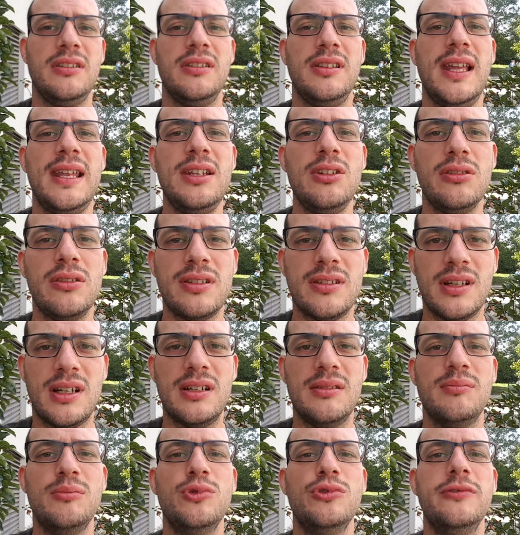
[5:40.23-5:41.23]
Then you'll
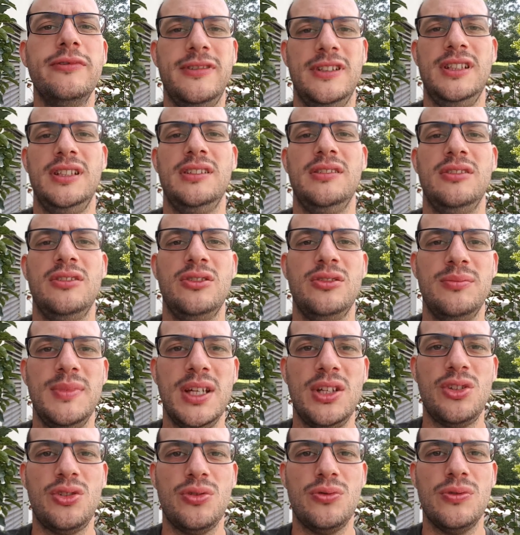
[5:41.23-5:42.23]
start moving to
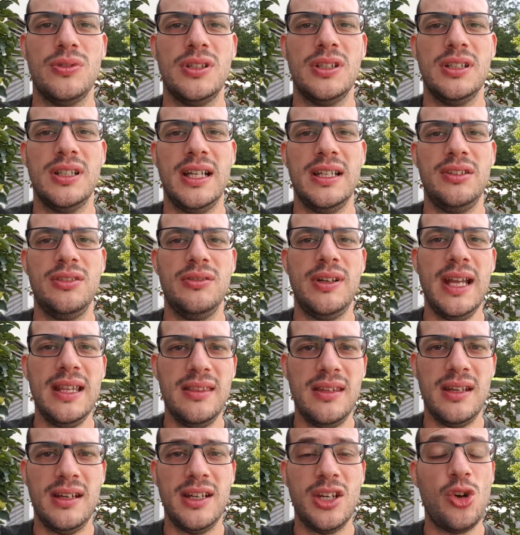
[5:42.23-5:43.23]
make sure that you get
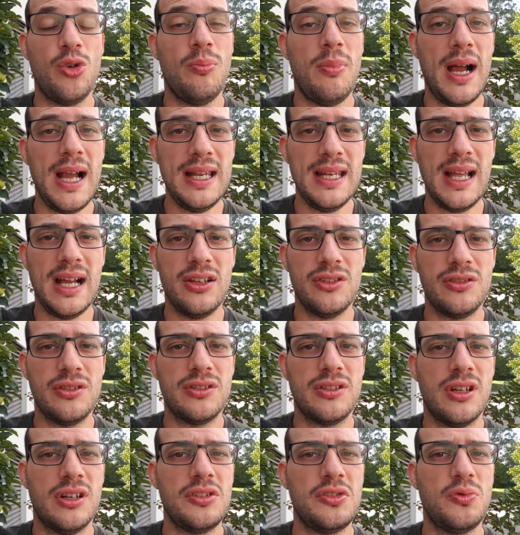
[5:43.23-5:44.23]
there. Your mind also
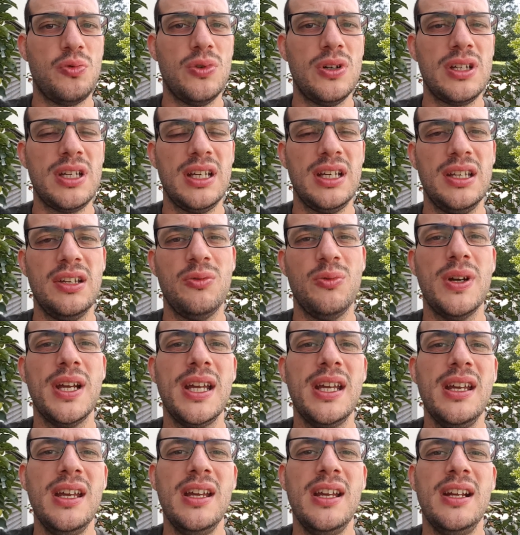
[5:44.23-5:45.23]
starts working in a
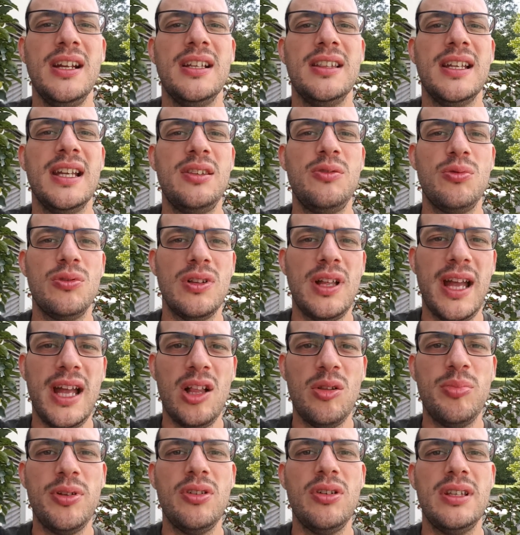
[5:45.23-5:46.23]
way that will
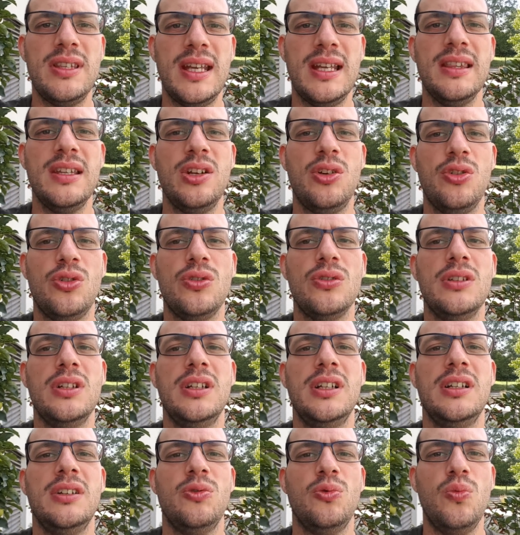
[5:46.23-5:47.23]
help you attain the goal
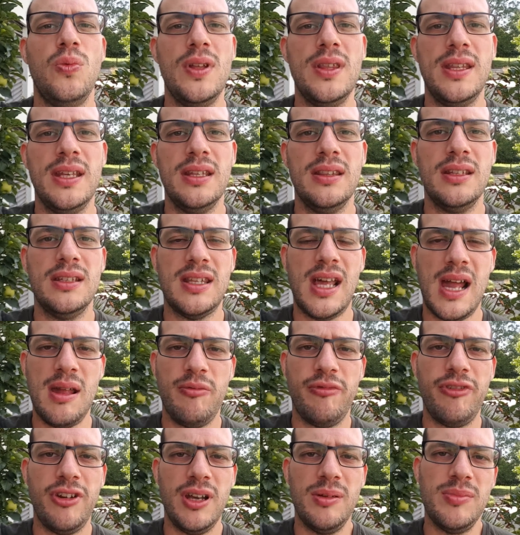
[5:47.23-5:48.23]
within the time
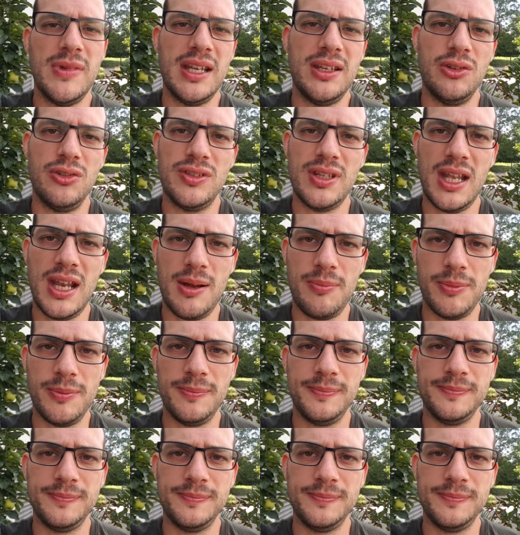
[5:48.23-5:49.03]
frame that you set up.